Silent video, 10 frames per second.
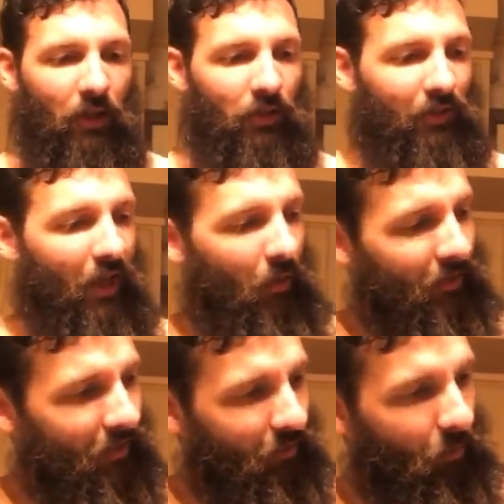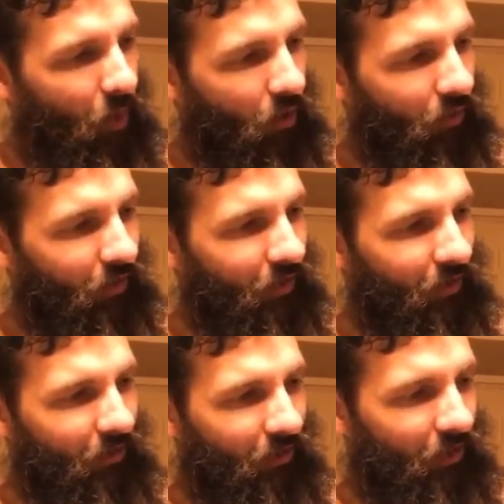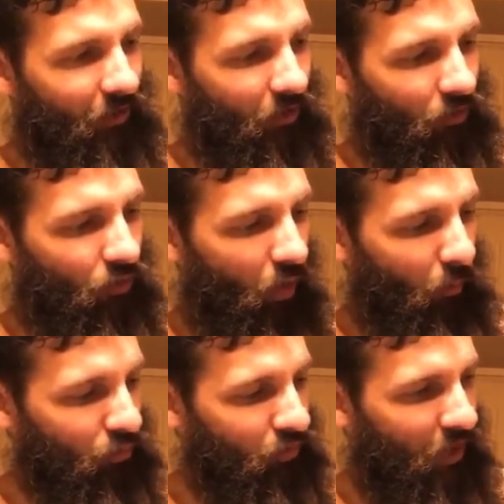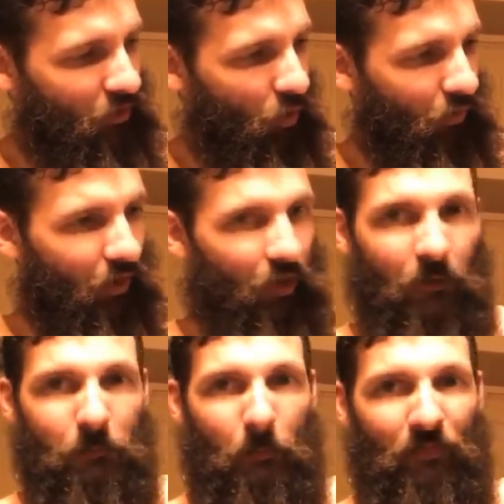You see how it's a double stitch over here,